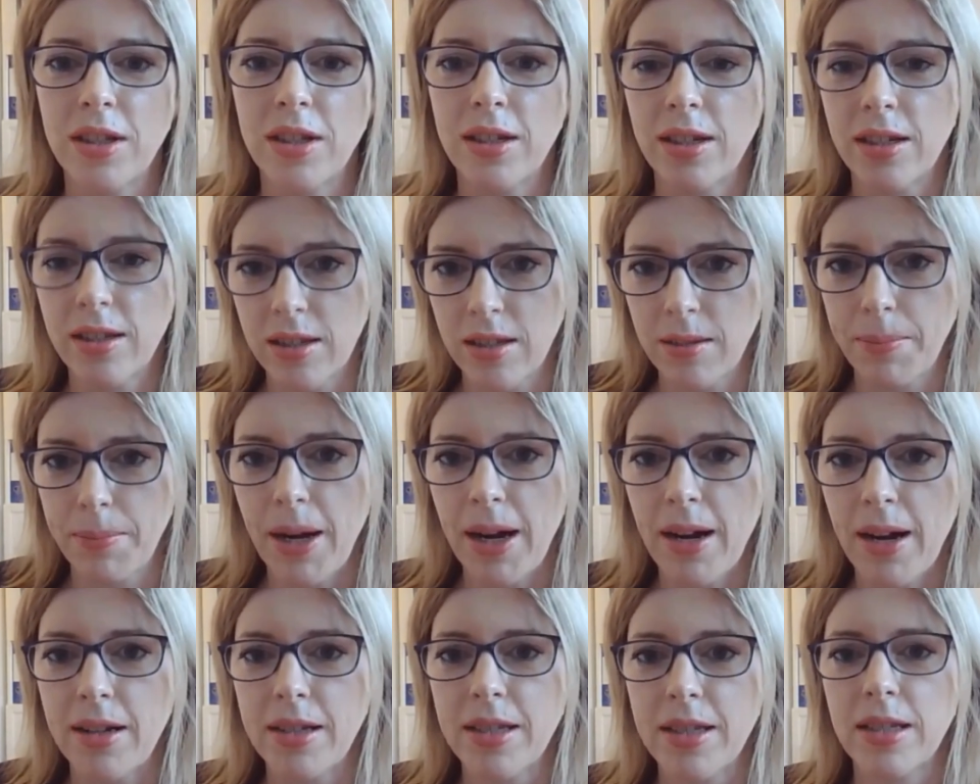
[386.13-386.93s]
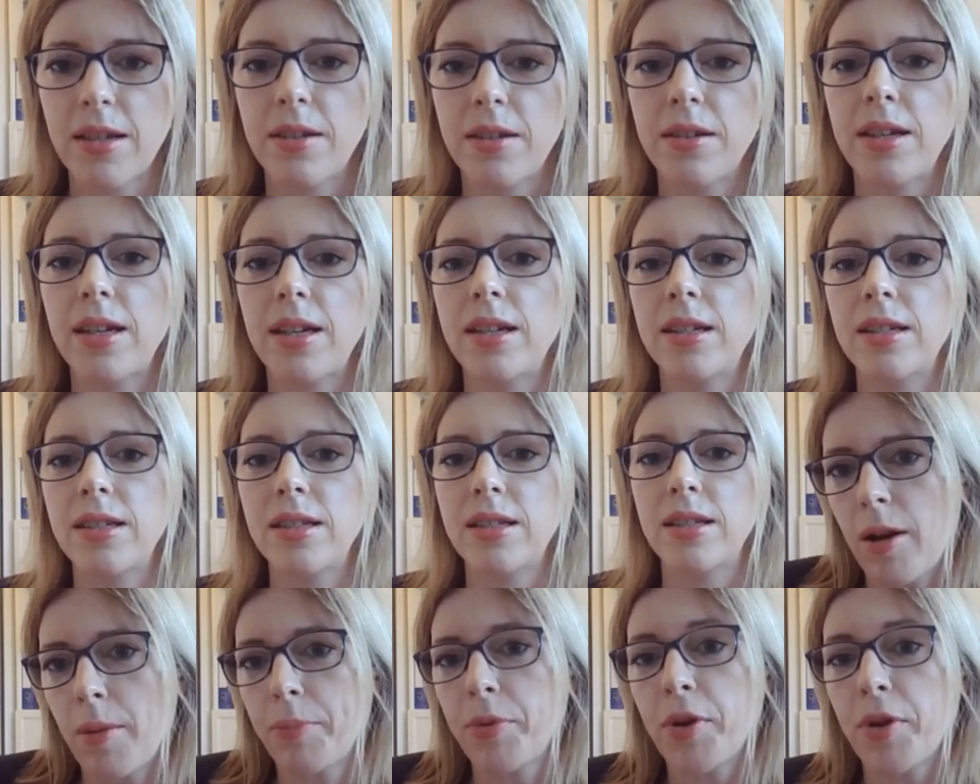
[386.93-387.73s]
that the person
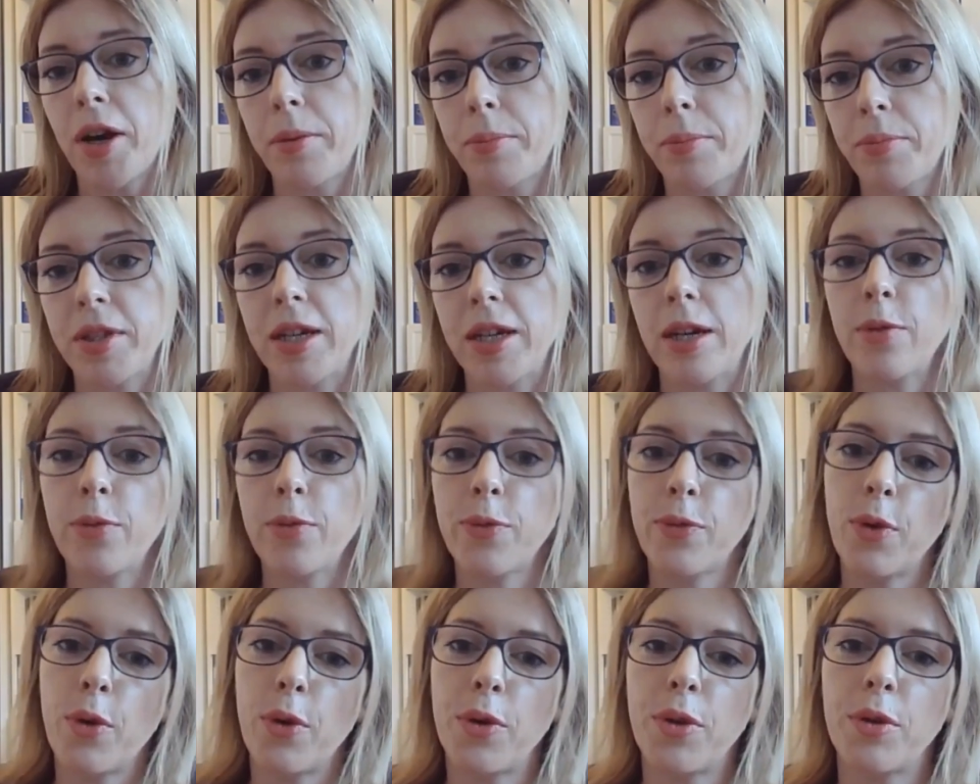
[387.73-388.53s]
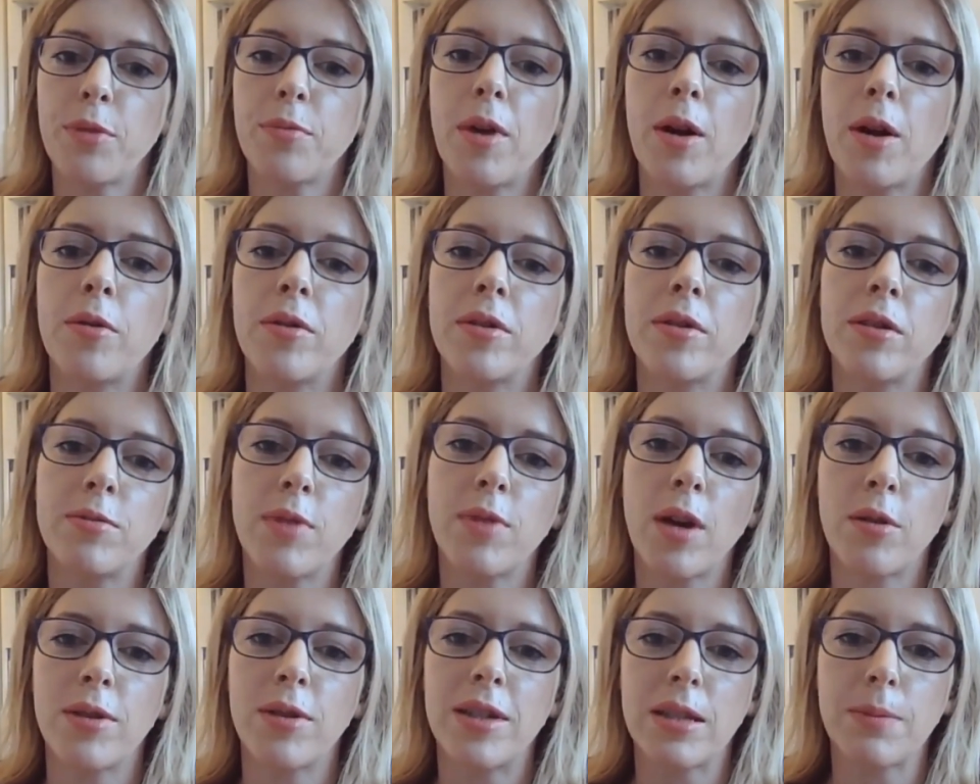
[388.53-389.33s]
is appropriate for the role and the
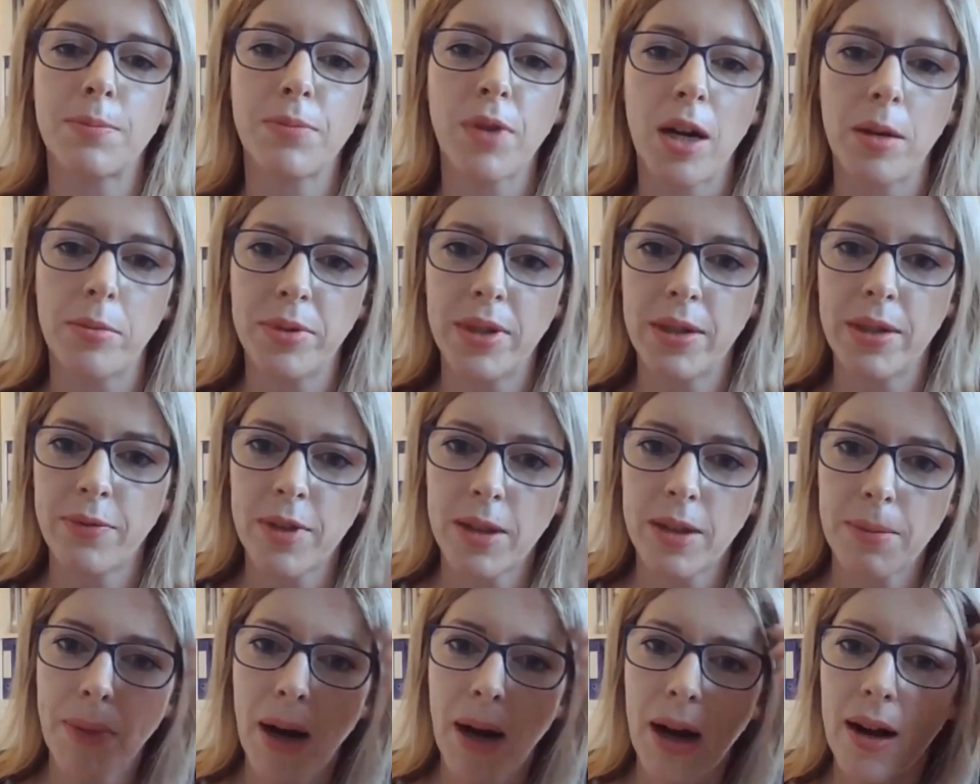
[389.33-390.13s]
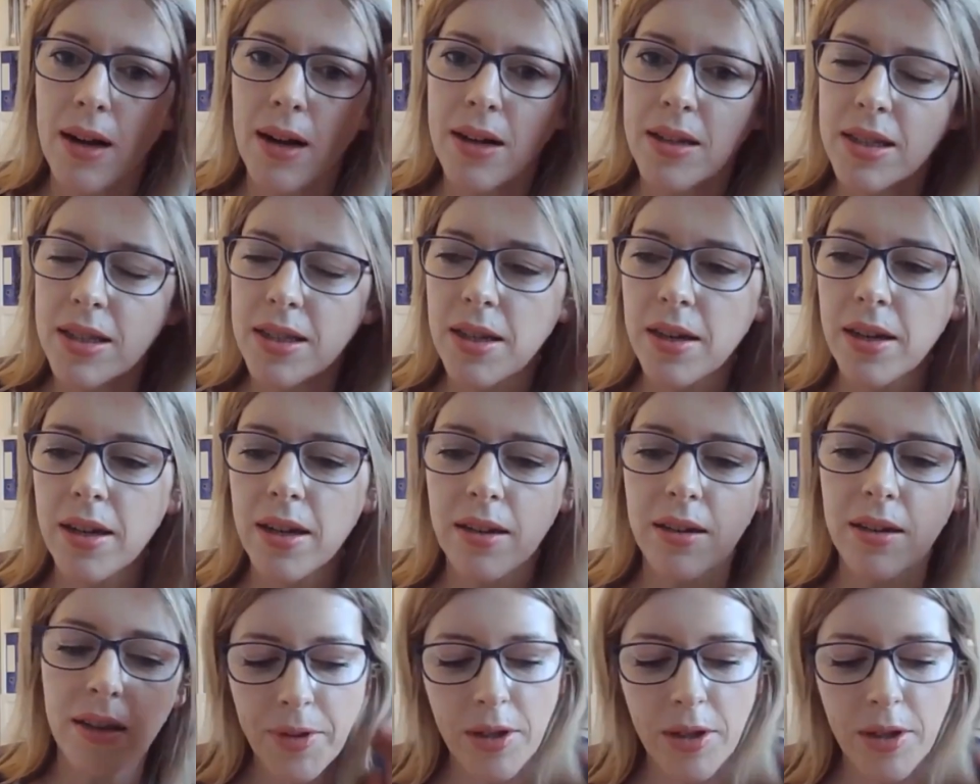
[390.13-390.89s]
role is appropriate for the person.